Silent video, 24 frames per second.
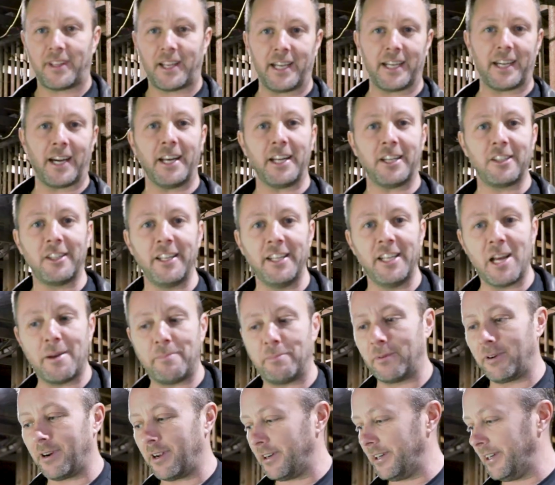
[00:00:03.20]
I gotta clean
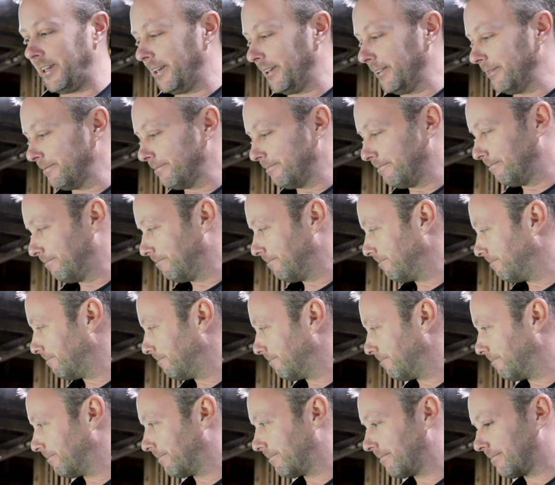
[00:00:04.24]
up around here.
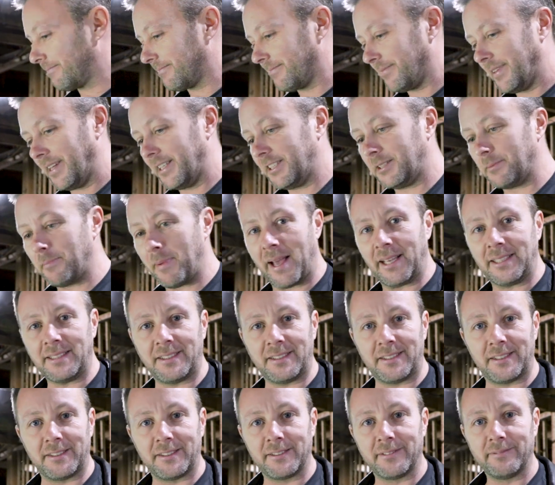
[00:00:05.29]
It's a
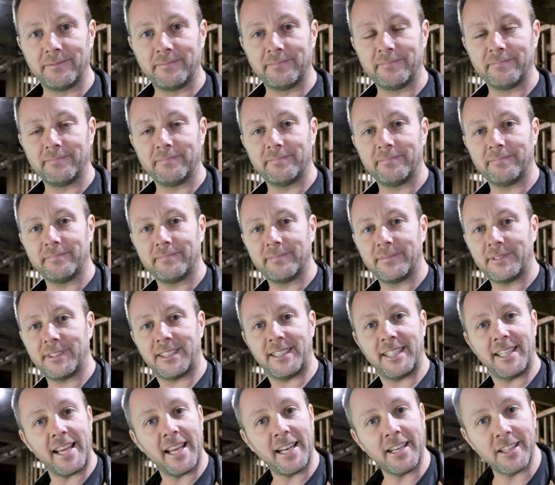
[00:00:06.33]
mess. It's
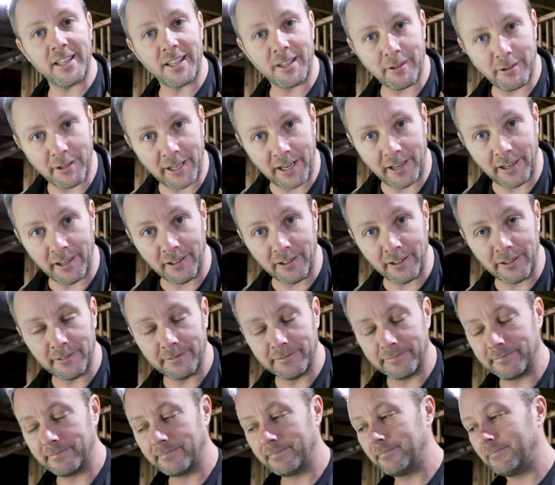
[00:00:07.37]
the end of the year.
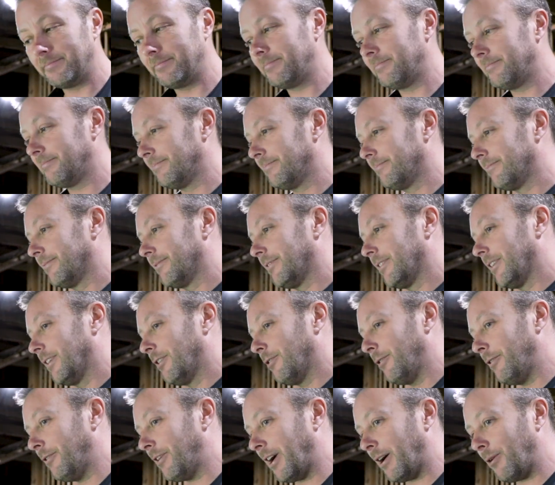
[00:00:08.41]

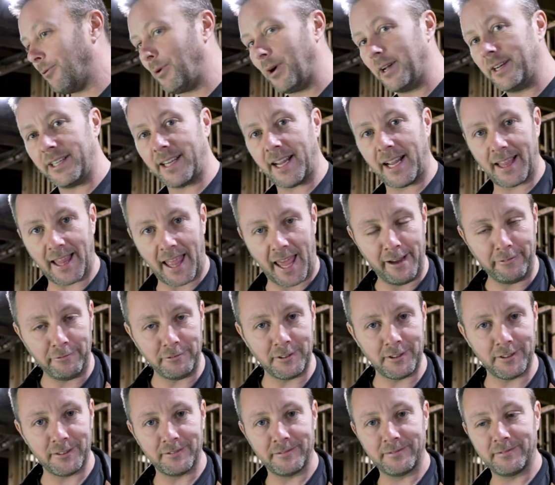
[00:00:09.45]
We've got one day
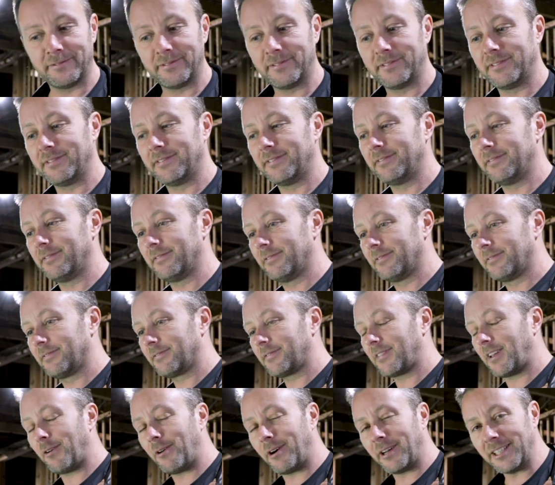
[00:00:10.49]
left.
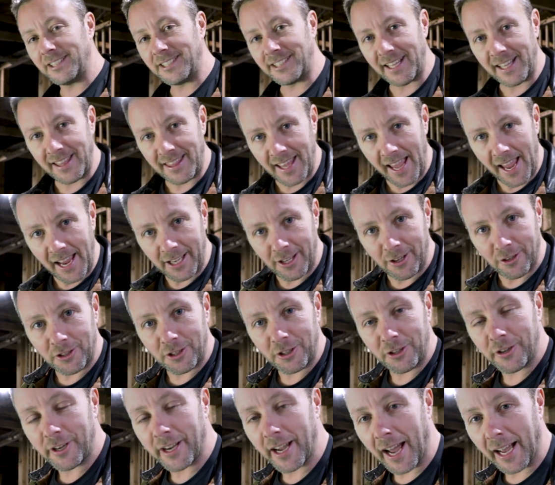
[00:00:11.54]
I want to say thank you
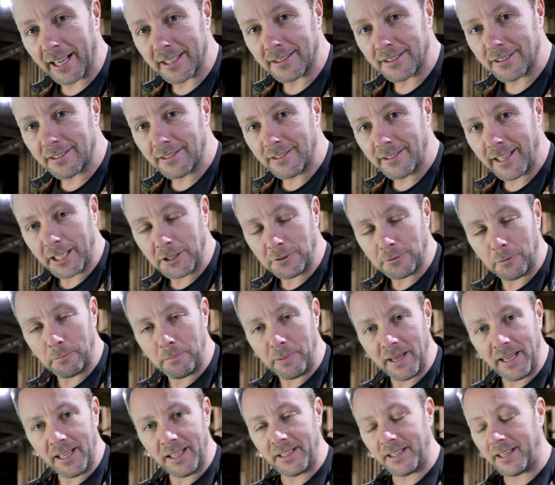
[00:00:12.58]
to you guys. Thanks for
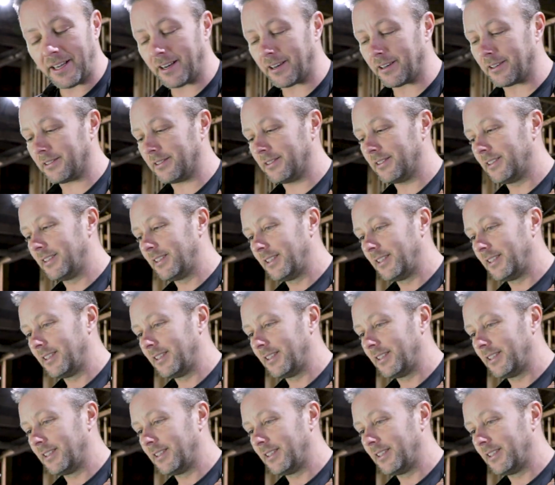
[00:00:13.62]
being here.